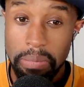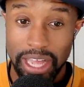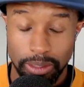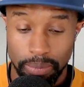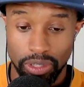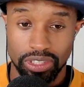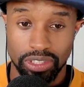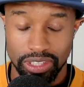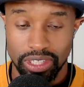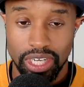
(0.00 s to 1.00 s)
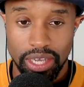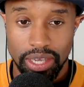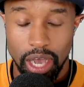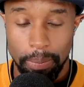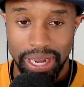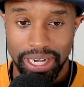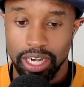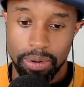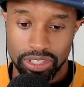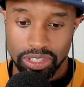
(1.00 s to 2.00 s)
That's a personal opinion
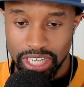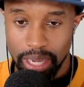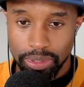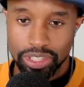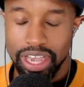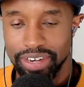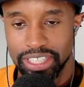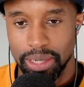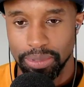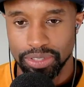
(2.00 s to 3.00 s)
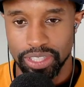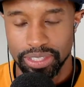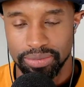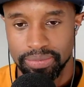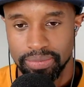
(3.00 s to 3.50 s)
and a personal example. Do you have any examples, Chris?